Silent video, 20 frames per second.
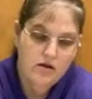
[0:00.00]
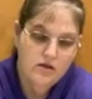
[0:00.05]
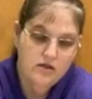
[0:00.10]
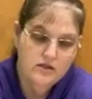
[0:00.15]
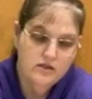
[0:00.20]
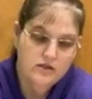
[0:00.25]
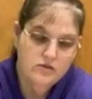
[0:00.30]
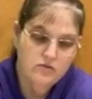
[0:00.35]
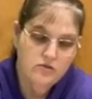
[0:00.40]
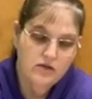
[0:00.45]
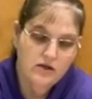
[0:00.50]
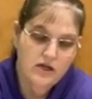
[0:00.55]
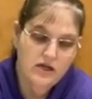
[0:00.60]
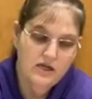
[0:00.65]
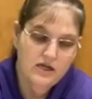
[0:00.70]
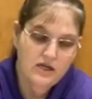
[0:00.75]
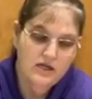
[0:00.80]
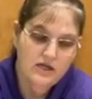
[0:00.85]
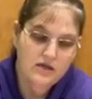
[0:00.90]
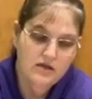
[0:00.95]
This is what I
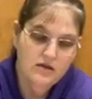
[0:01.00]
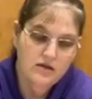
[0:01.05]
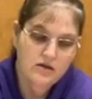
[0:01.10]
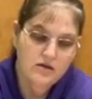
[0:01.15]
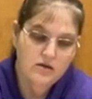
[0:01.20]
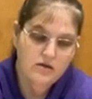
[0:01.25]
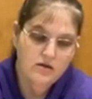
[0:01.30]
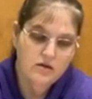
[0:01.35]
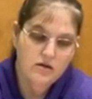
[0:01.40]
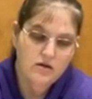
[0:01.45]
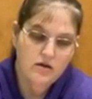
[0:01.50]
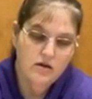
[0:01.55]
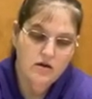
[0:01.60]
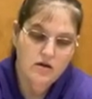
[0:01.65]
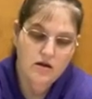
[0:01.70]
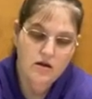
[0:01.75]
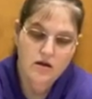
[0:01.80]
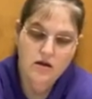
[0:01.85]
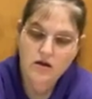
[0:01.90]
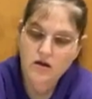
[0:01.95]
did.
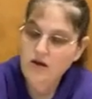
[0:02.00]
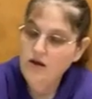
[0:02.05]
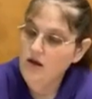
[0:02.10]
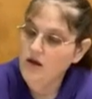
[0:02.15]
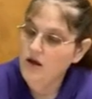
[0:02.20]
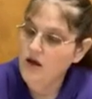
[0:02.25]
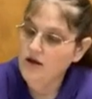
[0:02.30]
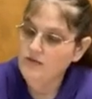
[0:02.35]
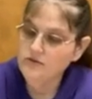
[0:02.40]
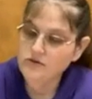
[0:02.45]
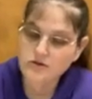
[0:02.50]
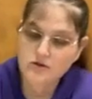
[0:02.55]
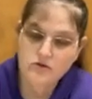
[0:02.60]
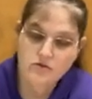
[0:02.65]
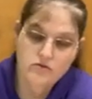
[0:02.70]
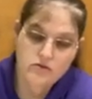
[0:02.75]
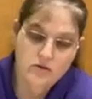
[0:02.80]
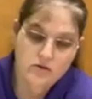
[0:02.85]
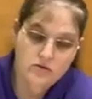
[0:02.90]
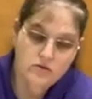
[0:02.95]
I'm just
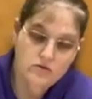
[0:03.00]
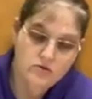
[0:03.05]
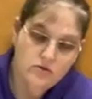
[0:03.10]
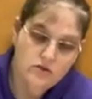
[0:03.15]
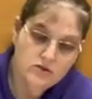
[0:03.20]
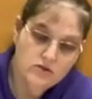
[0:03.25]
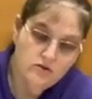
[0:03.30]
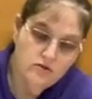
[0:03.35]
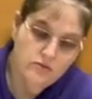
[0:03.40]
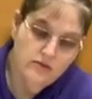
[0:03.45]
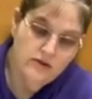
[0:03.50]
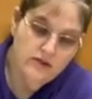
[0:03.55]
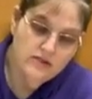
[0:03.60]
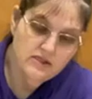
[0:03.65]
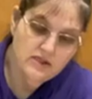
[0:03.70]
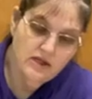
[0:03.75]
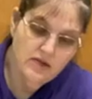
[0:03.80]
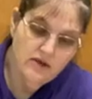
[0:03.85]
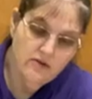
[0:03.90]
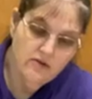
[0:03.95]
going to glue this little piece
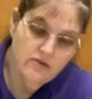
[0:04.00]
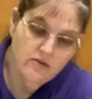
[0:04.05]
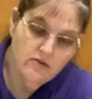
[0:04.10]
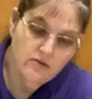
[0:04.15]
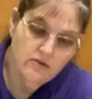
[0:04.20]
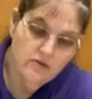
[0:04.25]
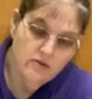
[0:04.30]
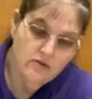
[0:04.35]
down.